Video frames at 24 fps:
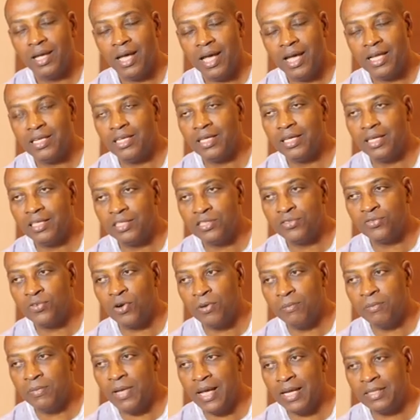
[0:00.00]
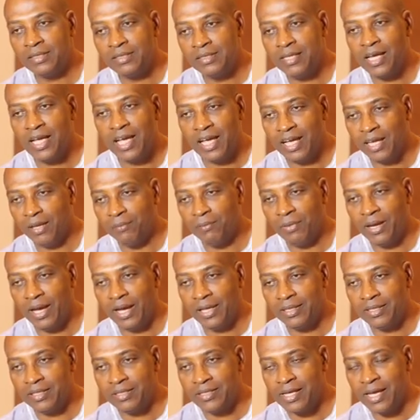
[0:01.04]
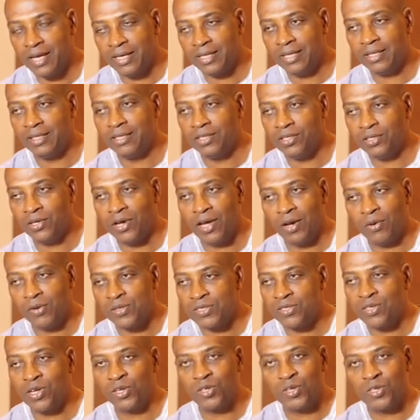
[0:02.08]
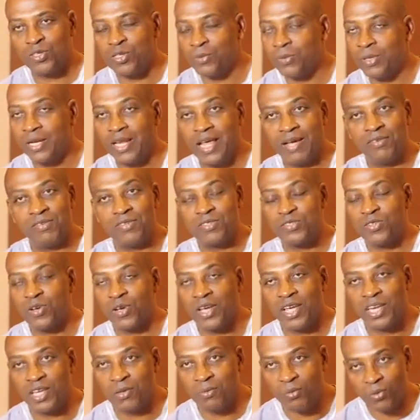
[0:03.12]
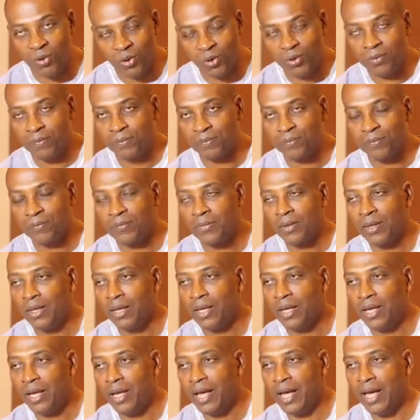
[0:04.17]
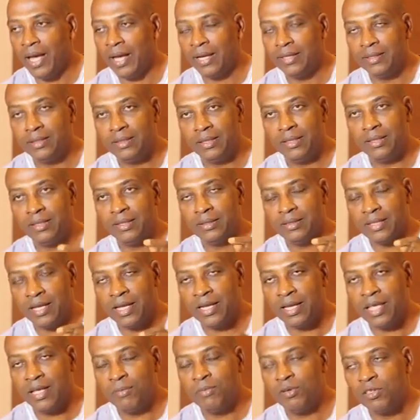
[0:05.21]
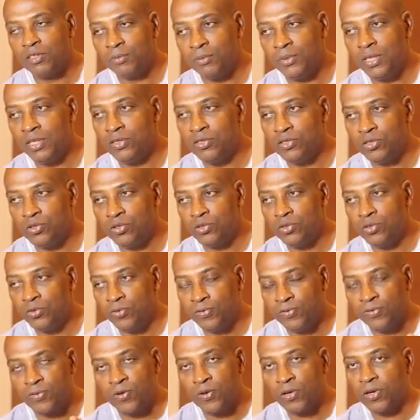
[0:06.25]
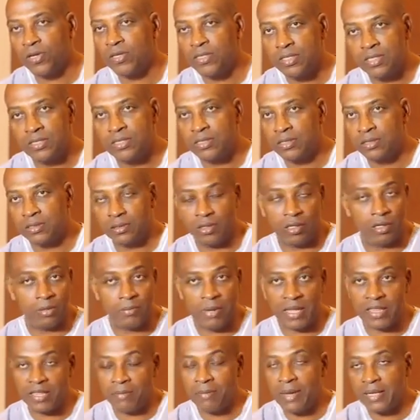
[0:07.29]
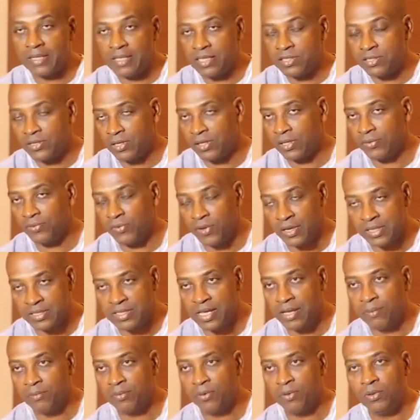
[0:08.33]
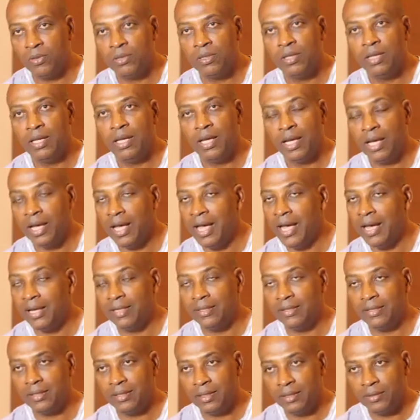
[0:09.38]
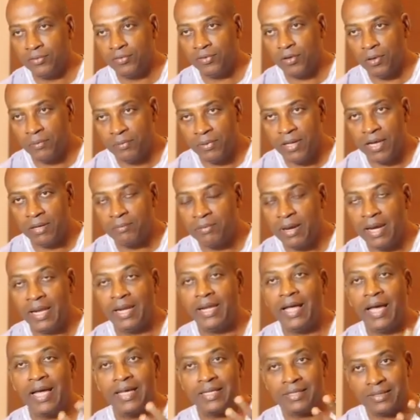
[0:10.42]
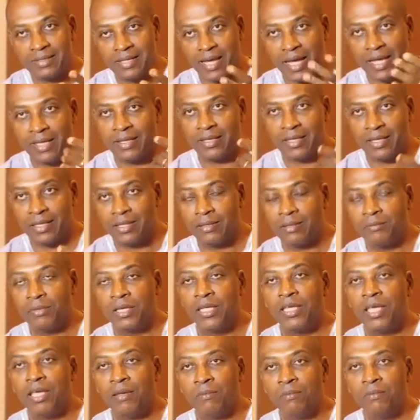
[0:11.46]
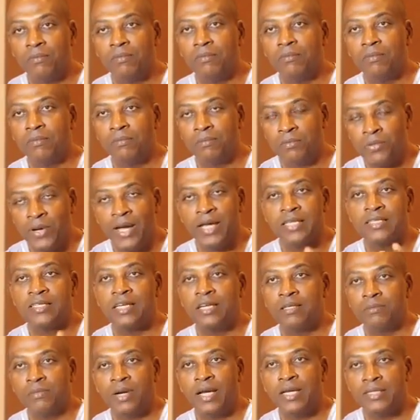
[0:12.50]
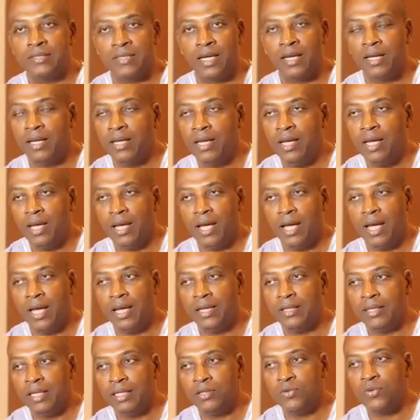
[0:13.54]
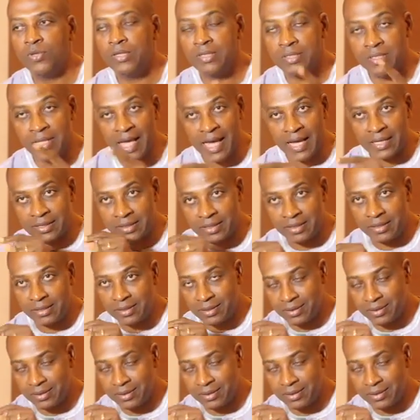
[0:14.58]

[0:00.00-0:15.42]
And it's from that time I decided, I was not going to be laughingstock anymore. And it enabled me to focus on mathematics, for example. And from then my light, I think, became brighter and brighter. And it was that